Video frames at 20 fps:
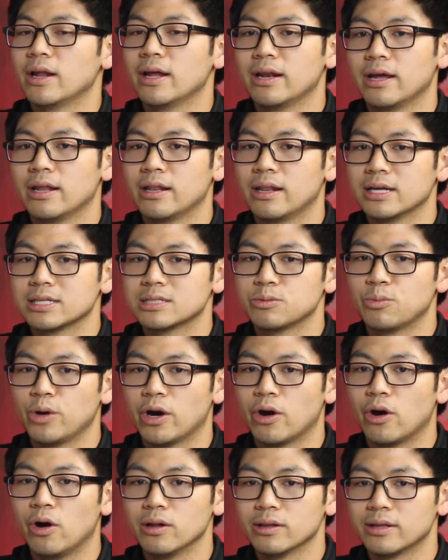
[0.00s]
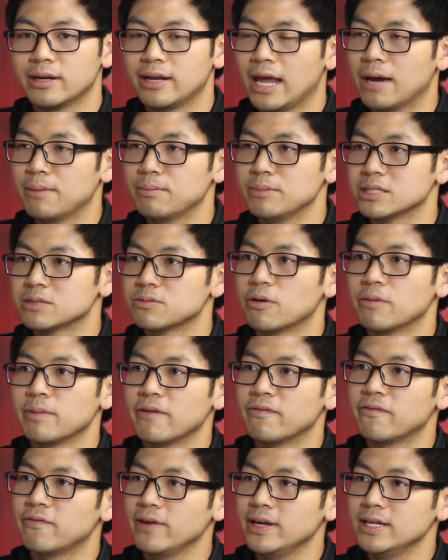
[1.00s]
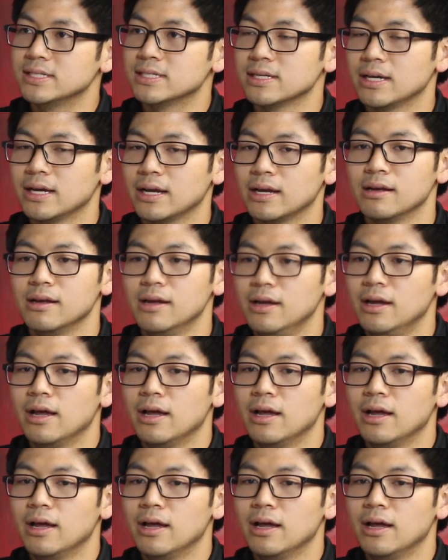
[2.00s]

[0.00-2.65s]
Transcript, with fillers: and then that's where all the damage from the freezing